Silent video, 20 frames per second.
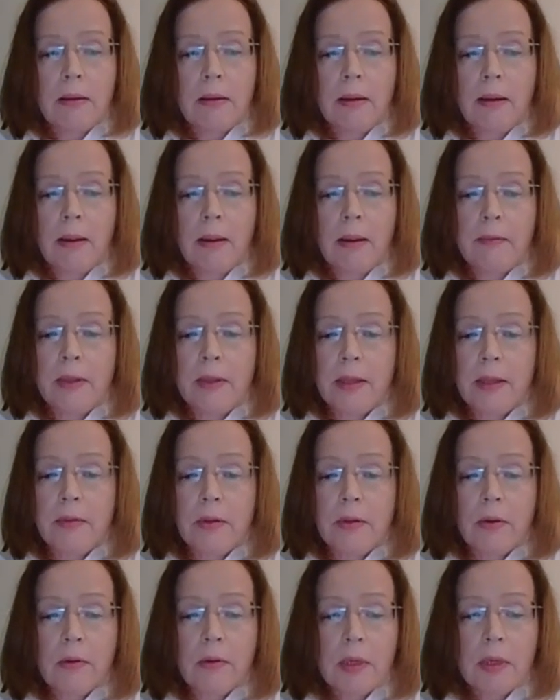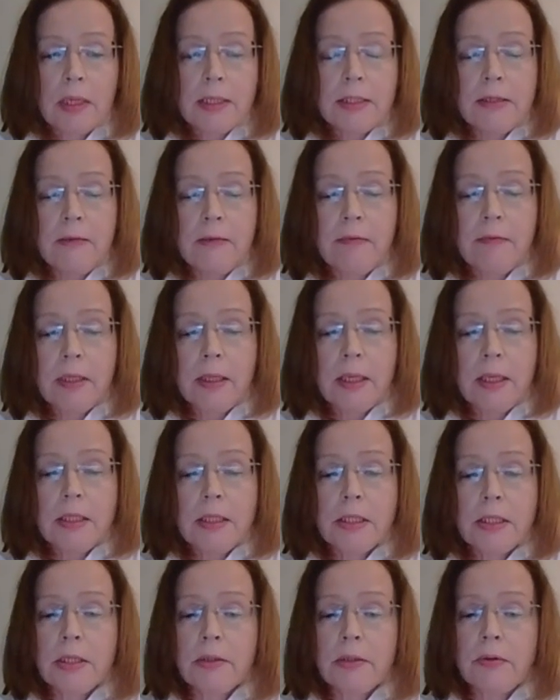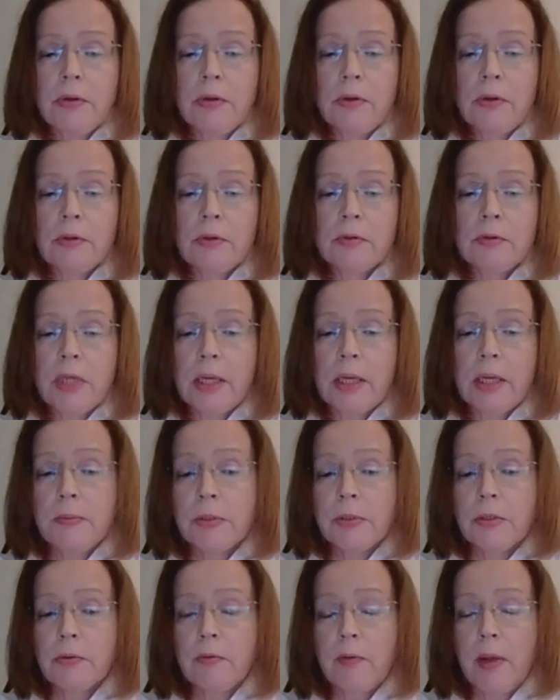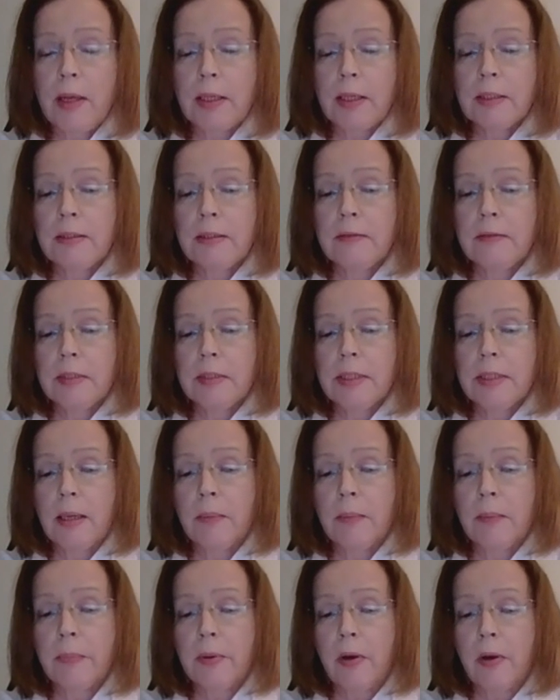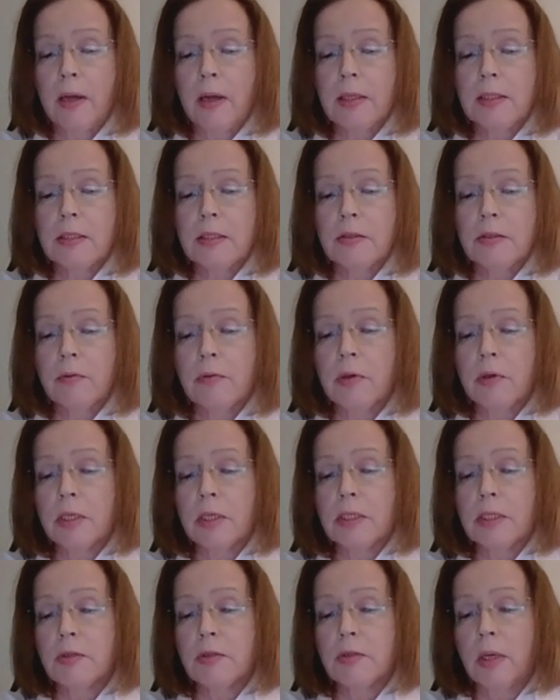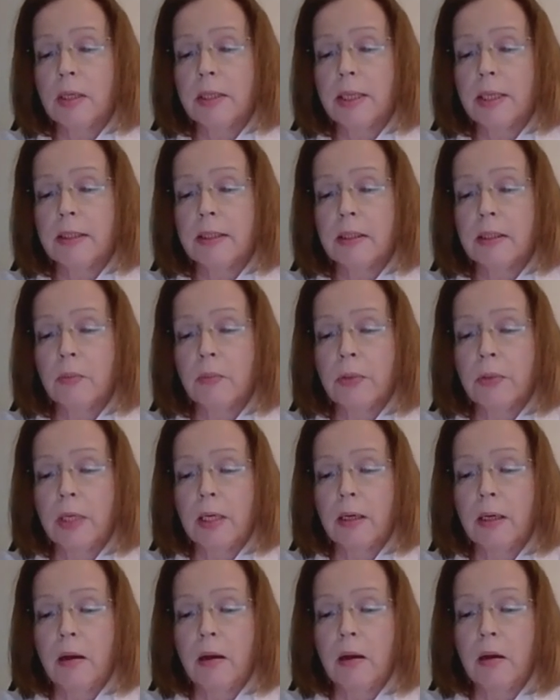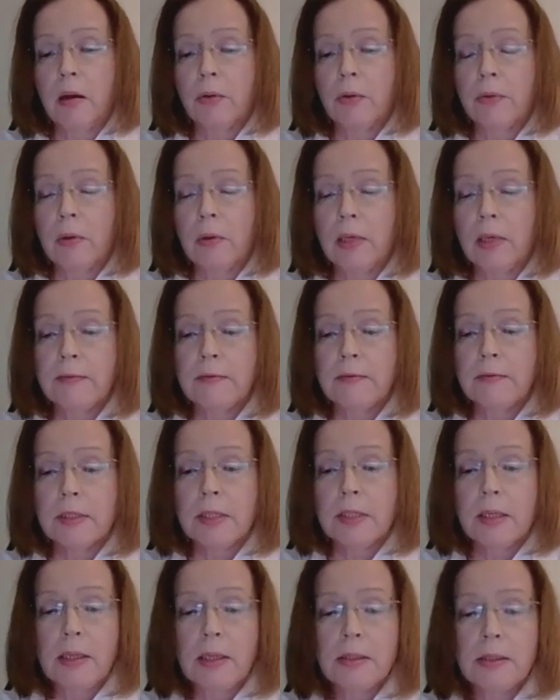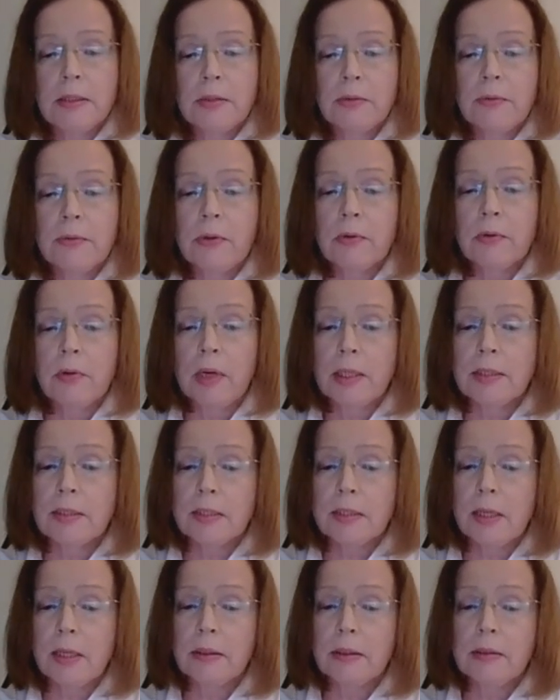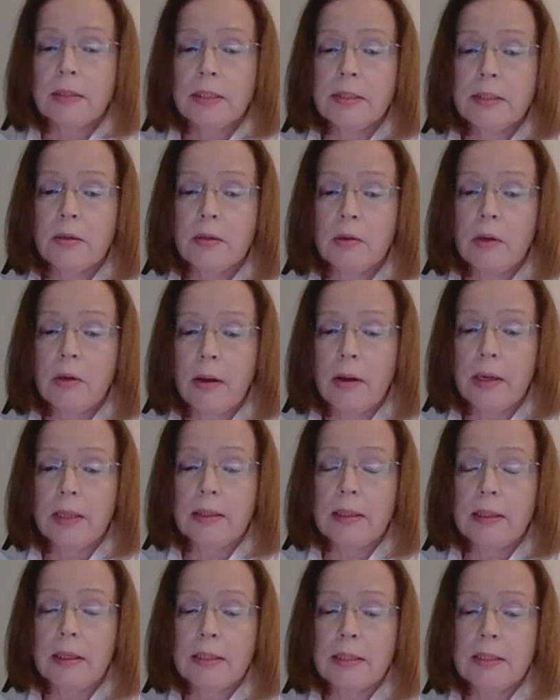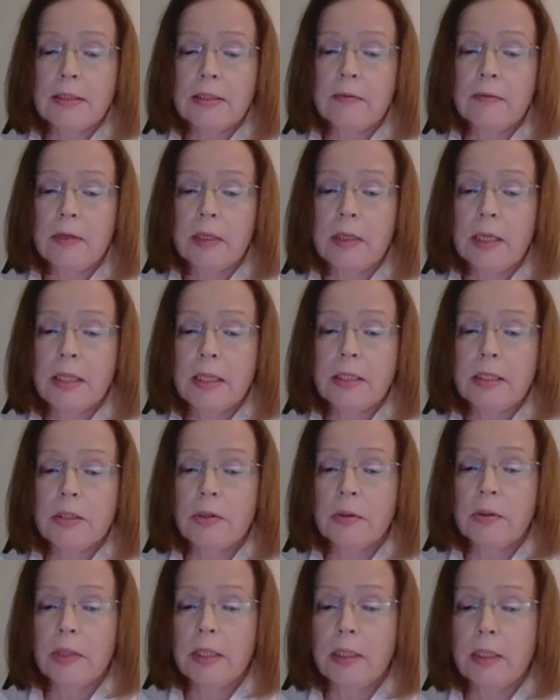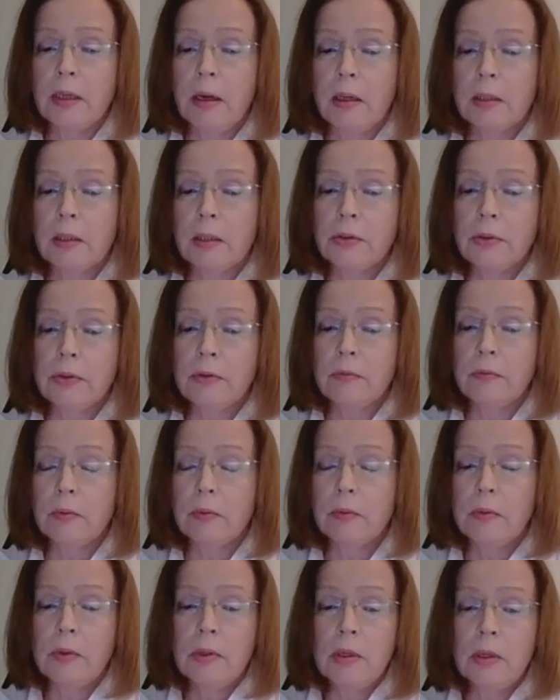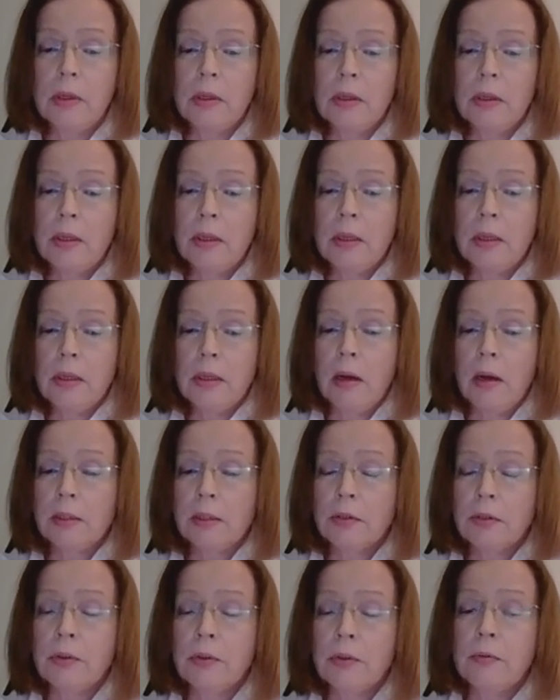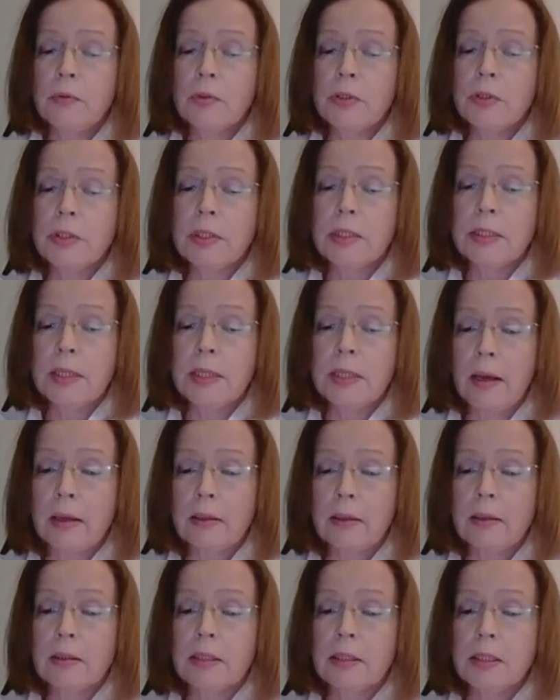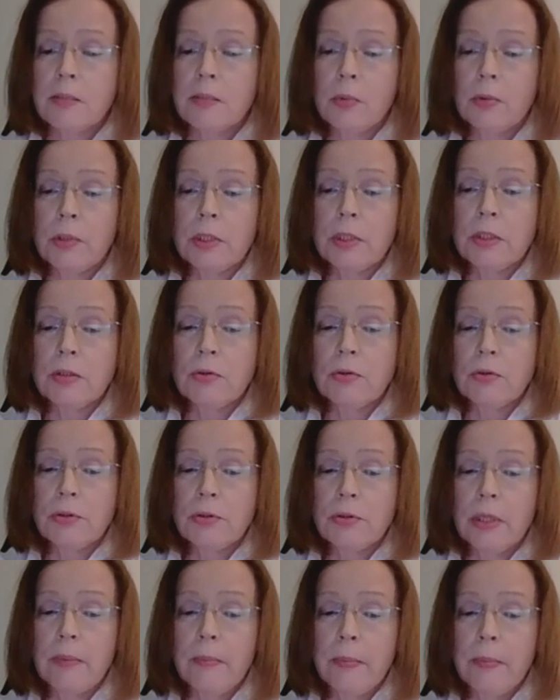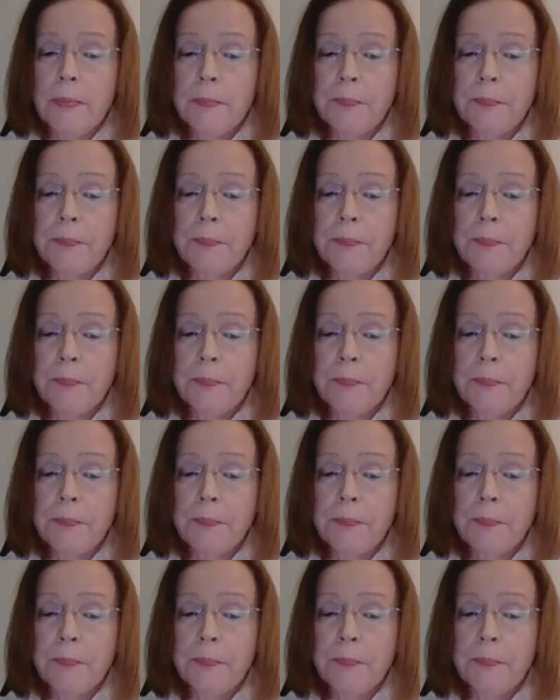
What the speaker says: And then the classification, the types of activity and price of the national data model are on the left side. On the right side is the current classification in Aalto University's ACRIS Pure system.